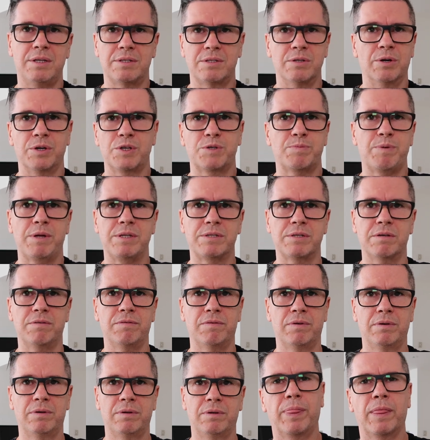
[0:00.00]
not expensive.
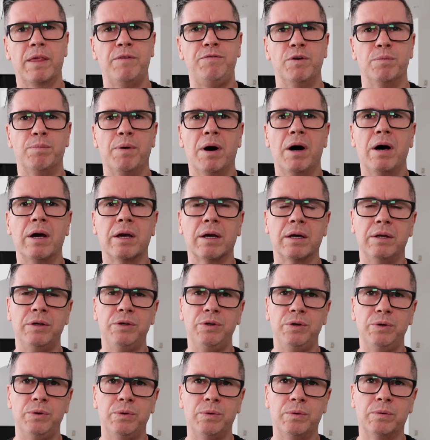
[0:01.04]
If you're buying a
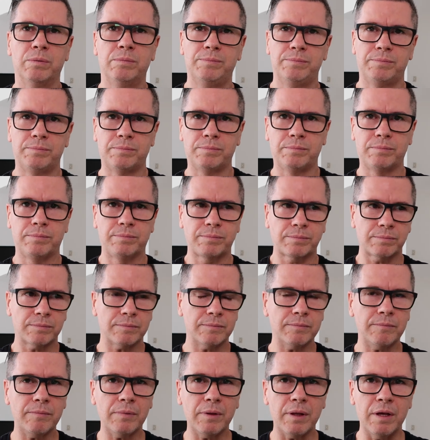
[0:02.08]
used
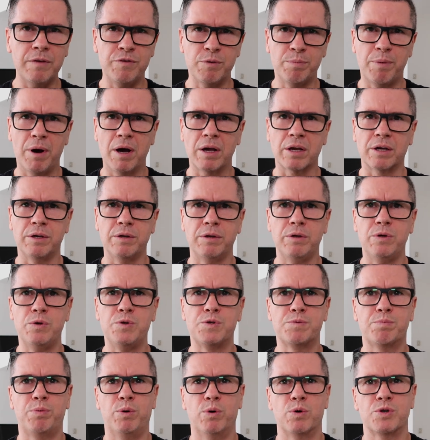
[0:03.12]

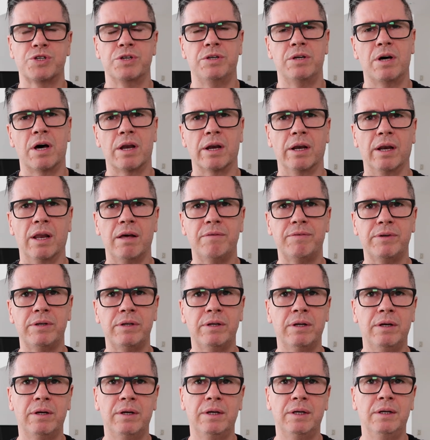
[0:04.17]
Porsche
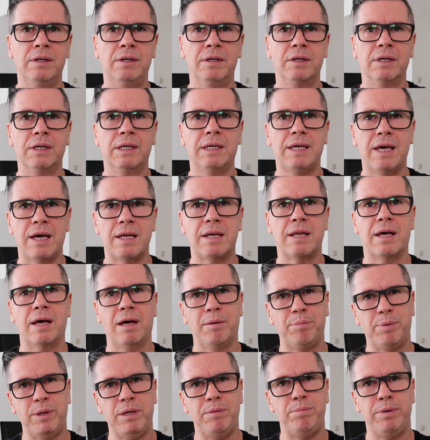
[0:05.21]
911, get a
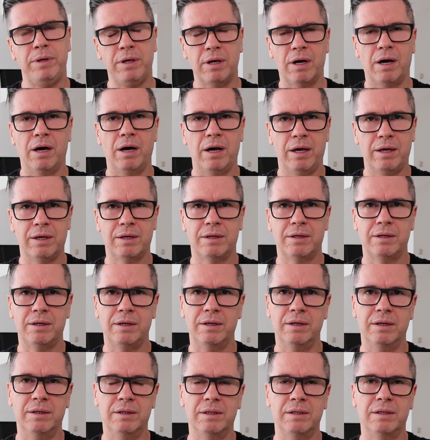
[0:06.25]
PPI.
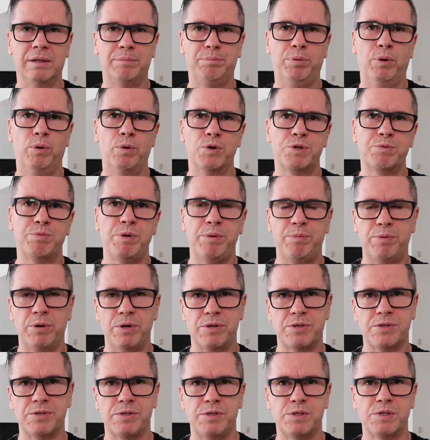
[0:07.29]
A Porsche
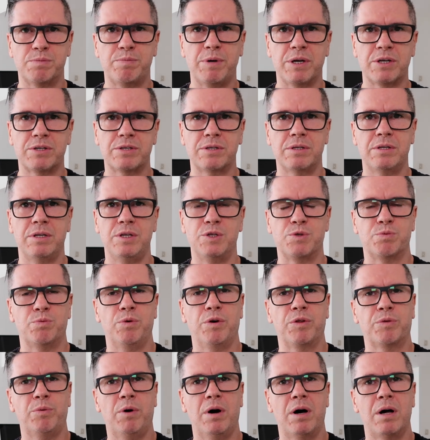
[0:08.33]
pre-purchase inspection is
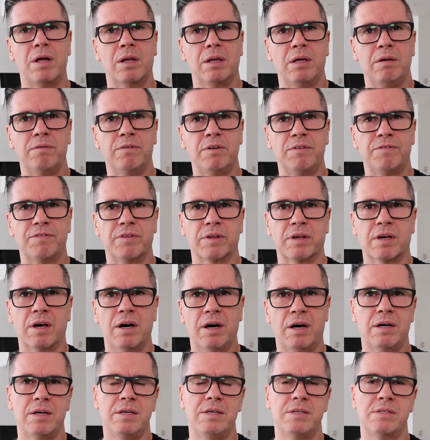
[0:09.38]
worthwhile, even if the
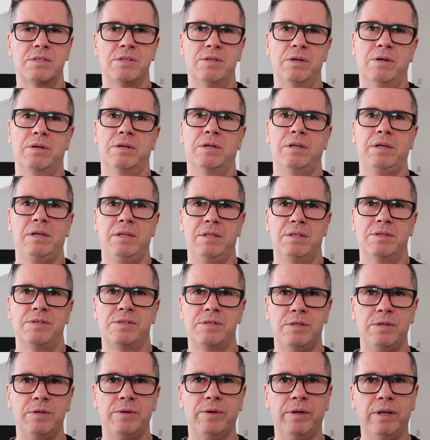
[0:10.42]
car is not in the
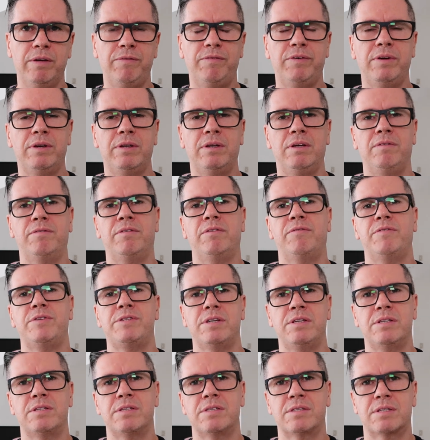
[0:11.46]
city you live in, even if it's
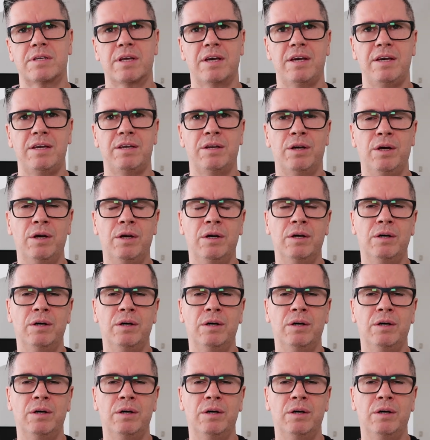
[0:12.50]
interstate,